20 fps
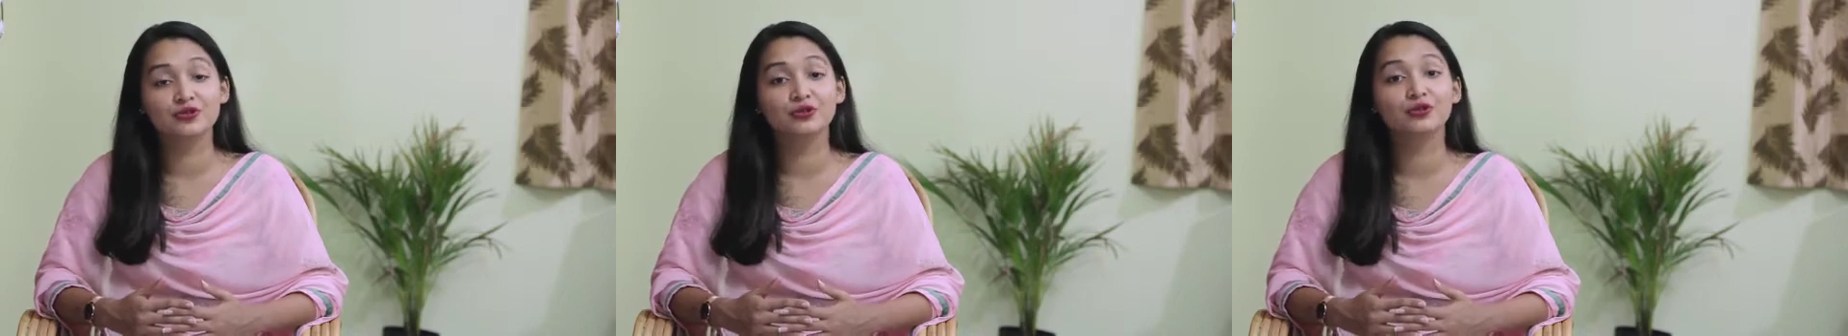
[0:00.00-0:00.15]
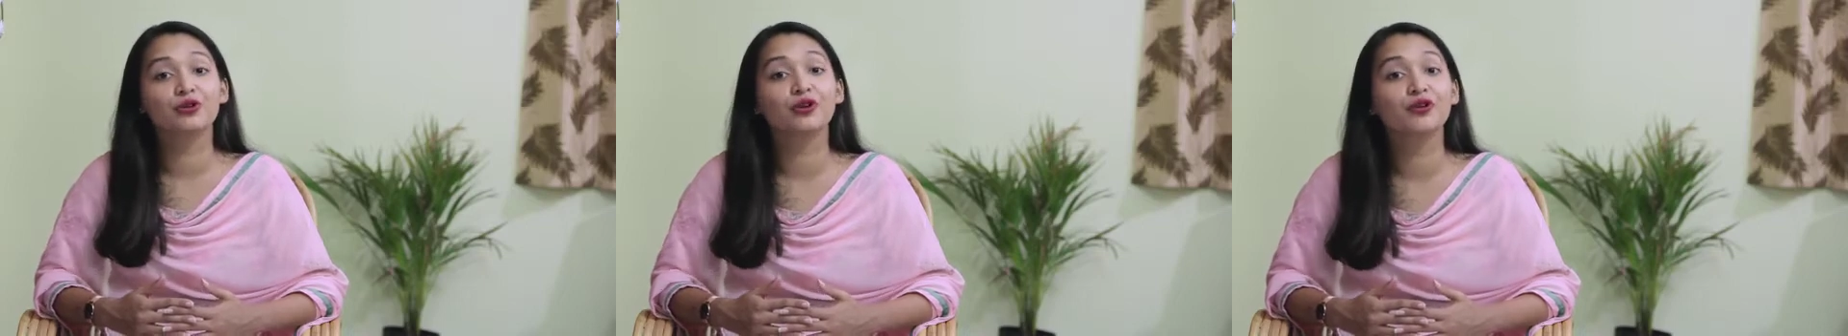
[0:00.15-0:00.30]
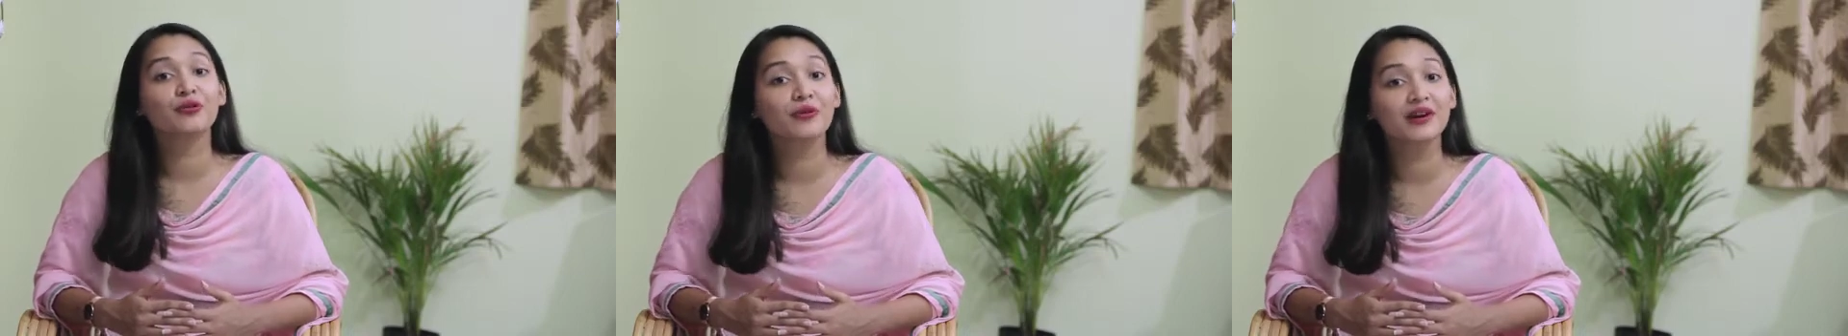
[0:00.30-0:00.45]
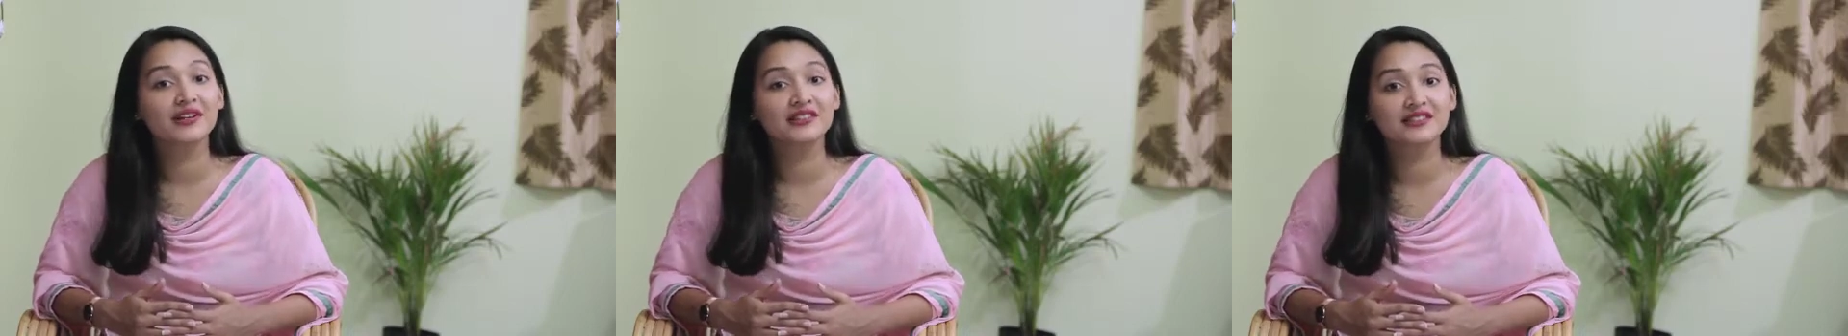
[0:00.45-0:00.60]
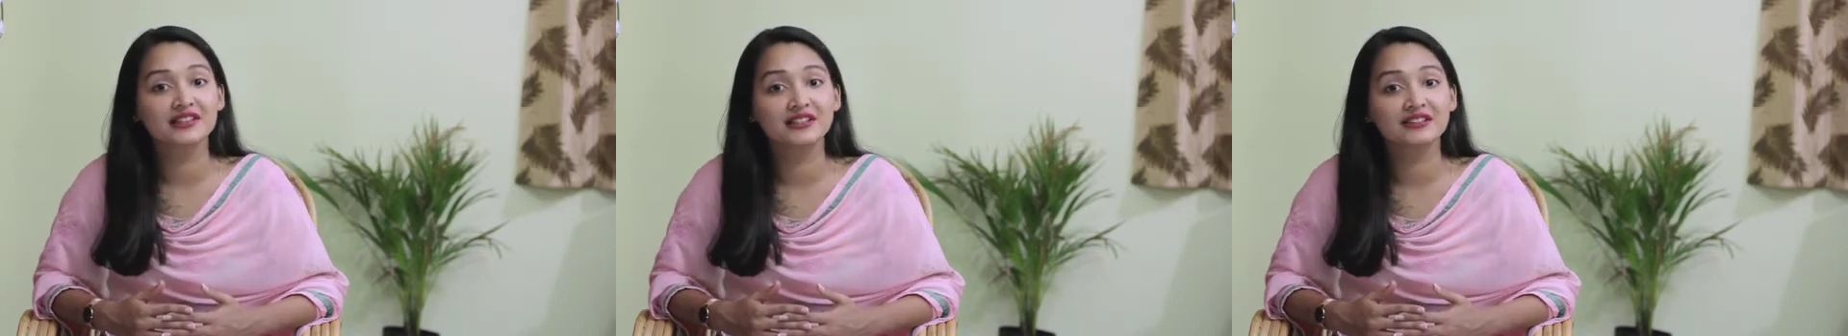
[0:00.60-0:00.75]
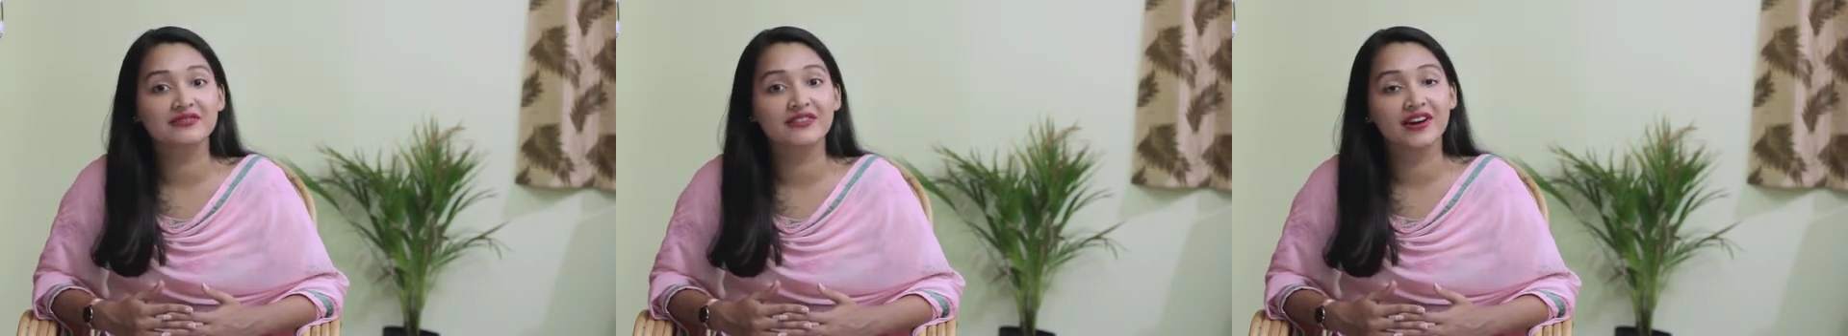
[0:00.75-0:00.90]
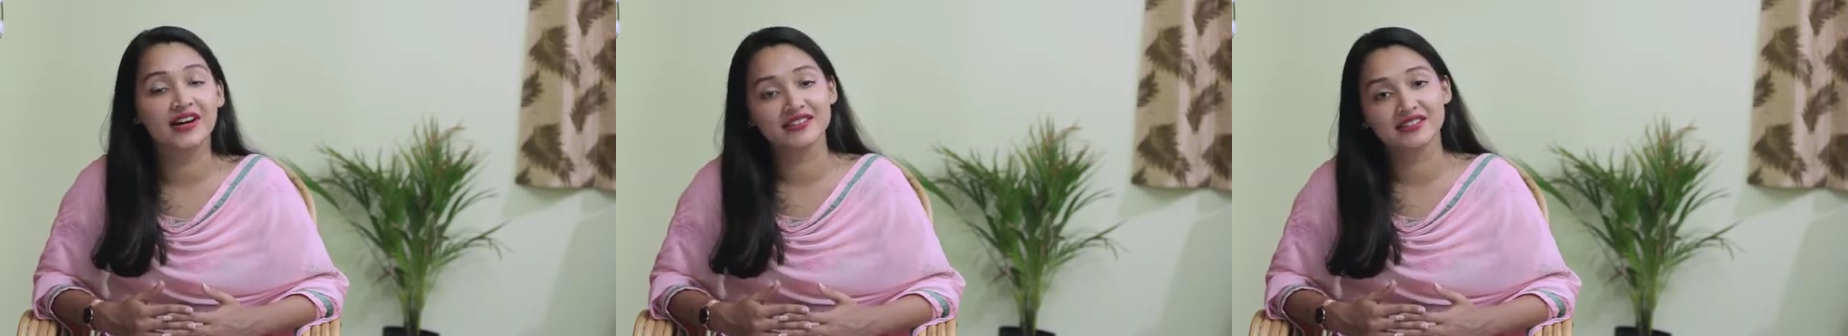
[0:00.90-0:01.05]
to grow myself
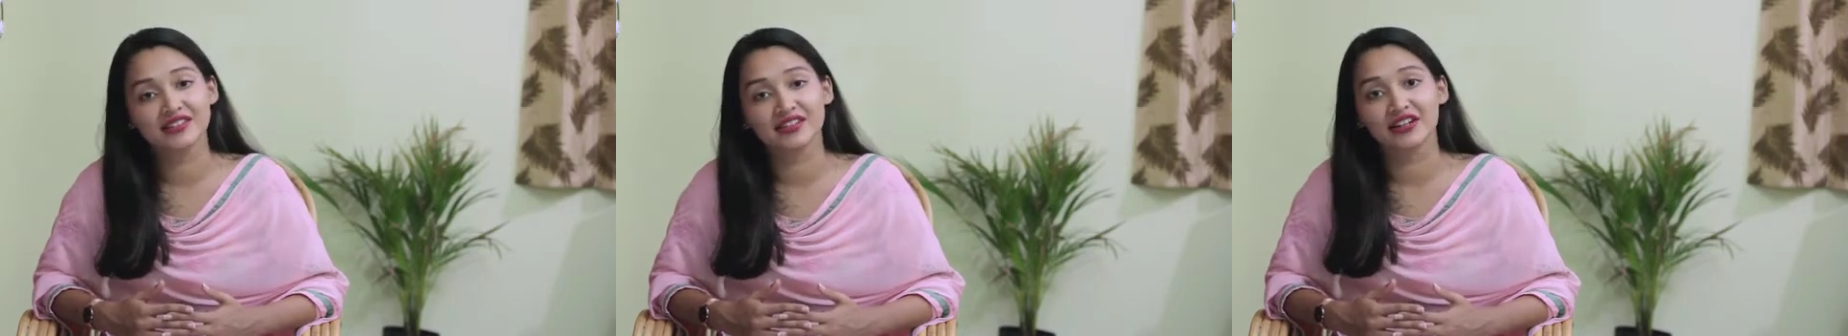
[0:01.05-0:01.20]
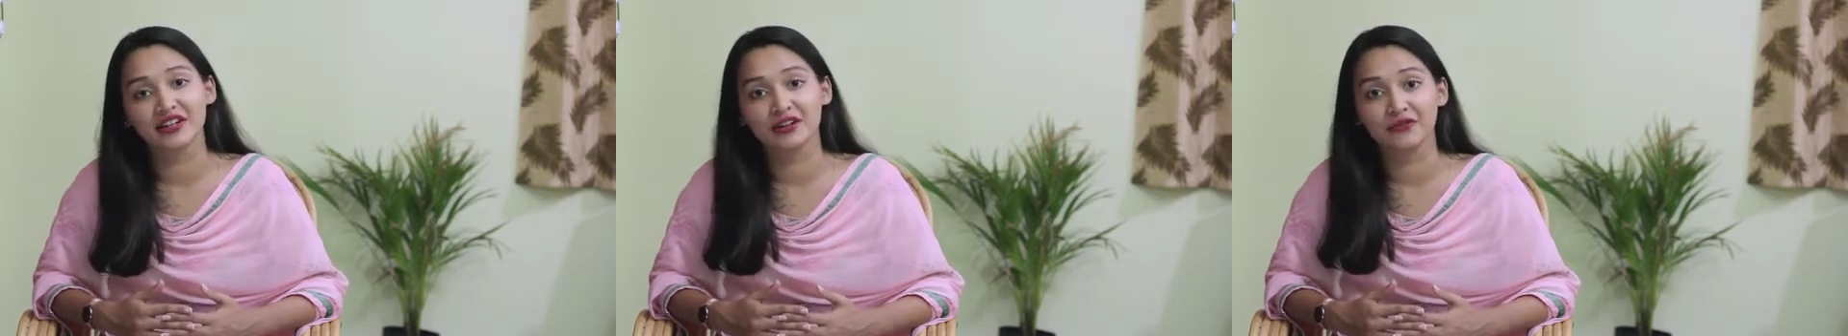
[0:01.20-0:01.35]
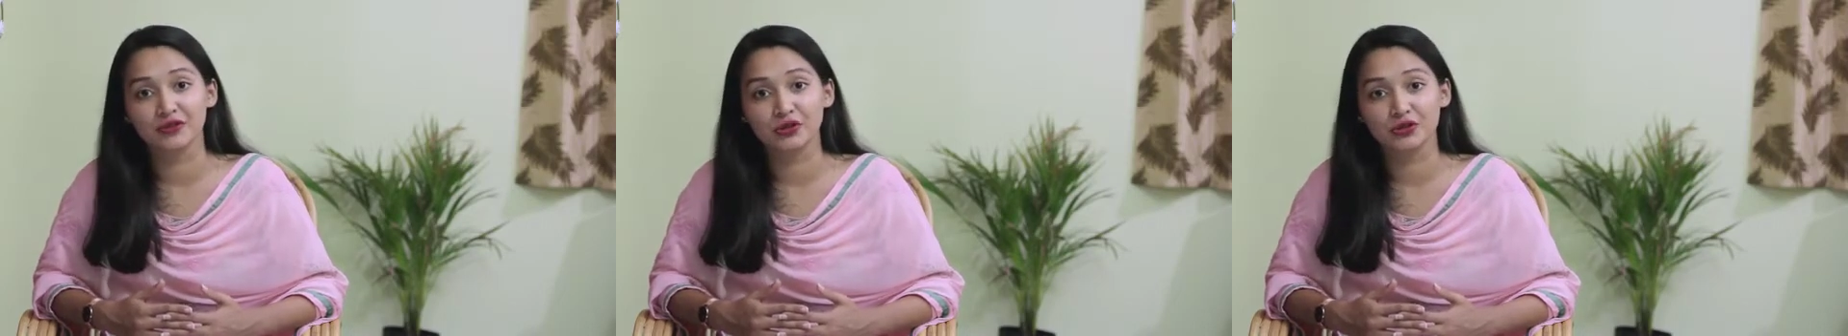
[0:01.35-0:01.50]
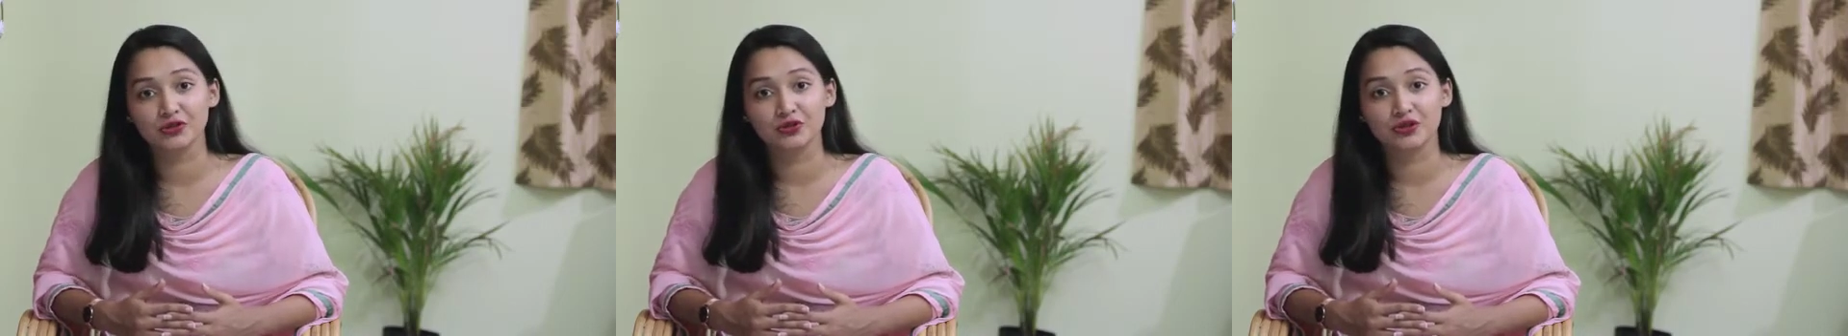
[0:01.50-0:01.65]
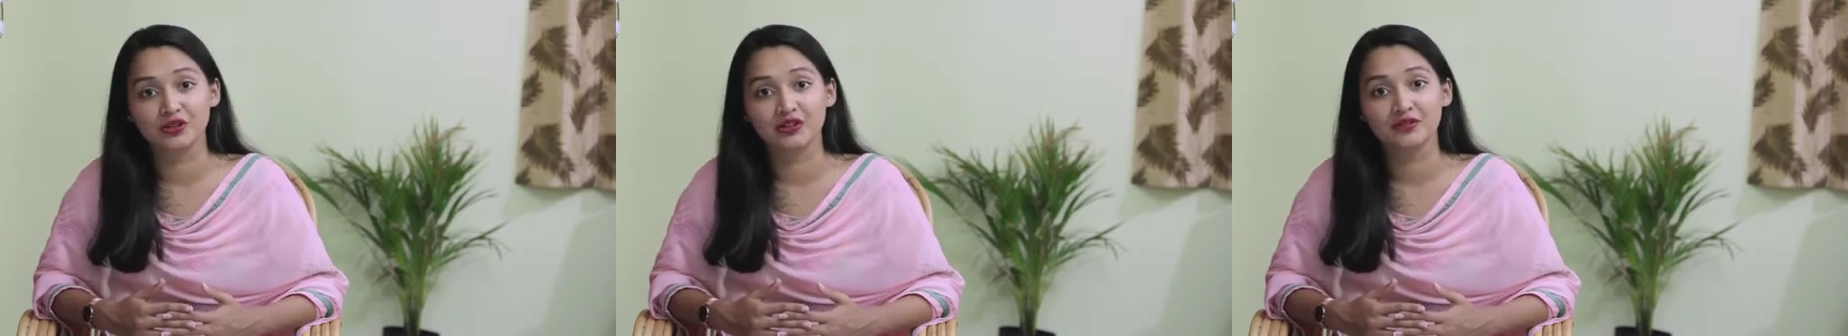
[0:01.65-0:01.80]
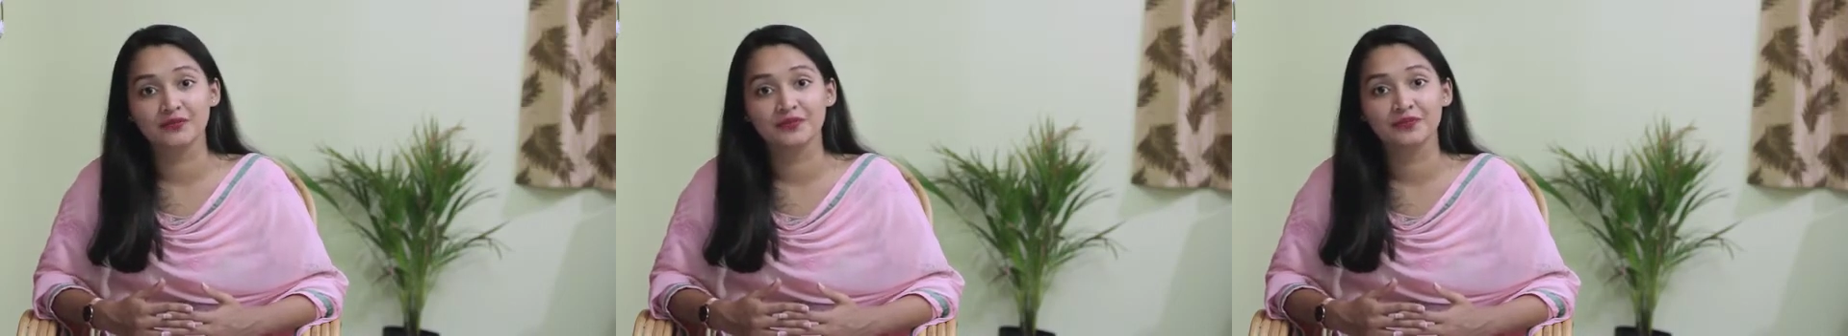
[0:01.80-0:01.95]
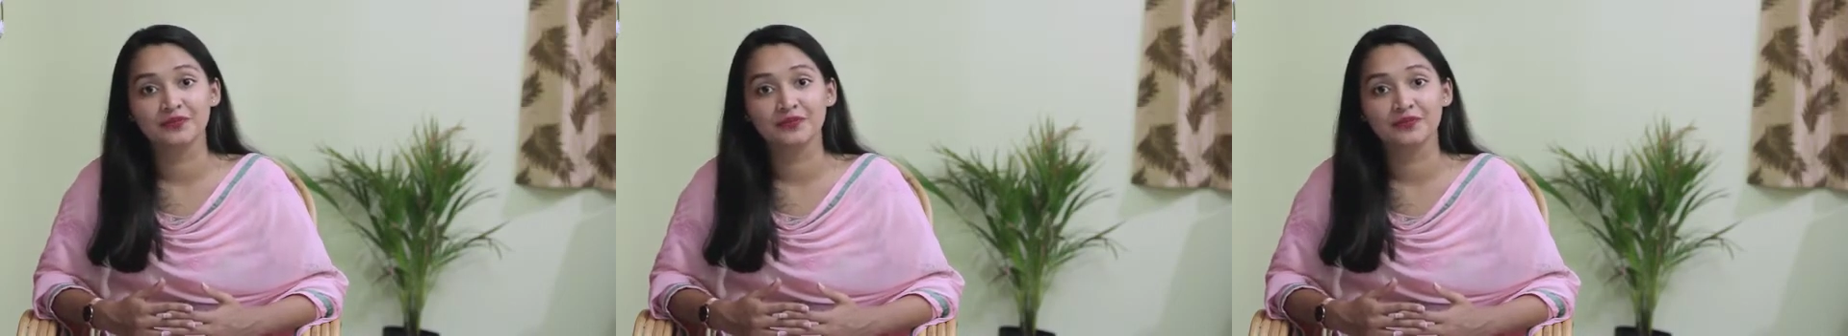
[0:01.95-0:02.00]
as an individual.